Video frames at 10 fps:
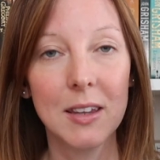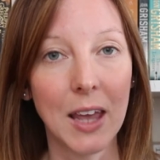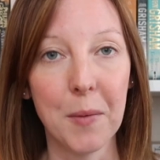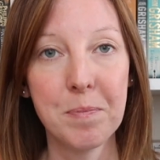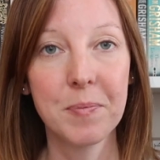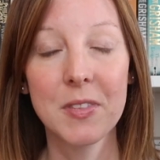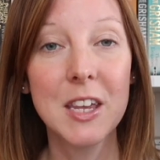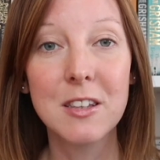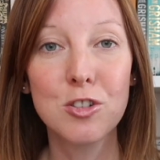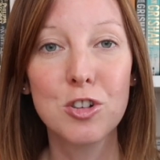yeah
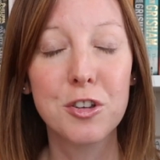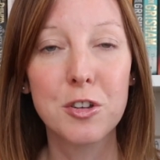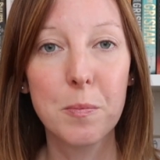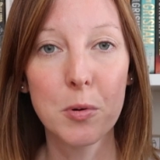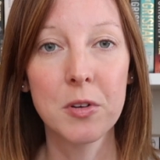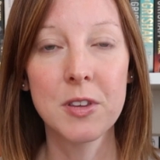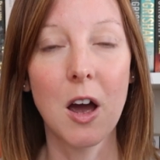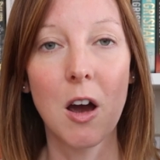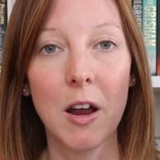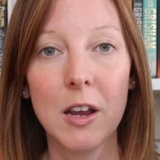these are just books
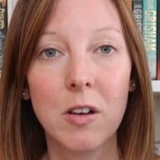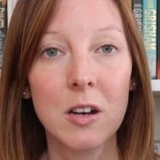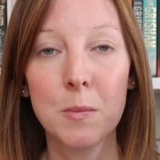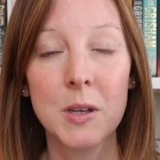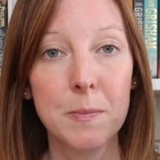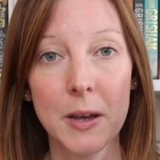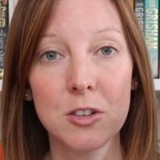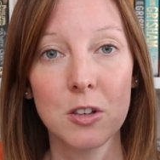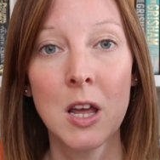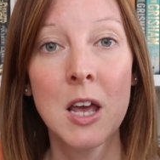that are incredibly
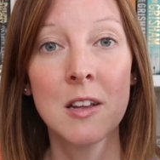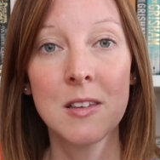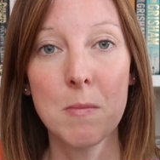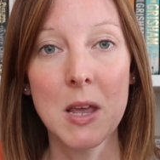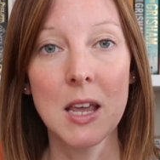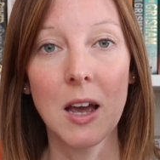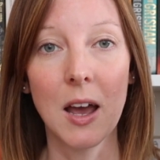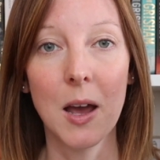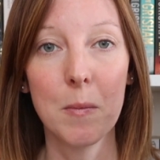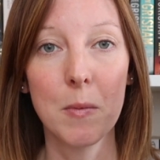special to me
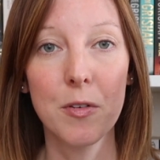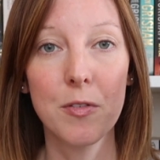um,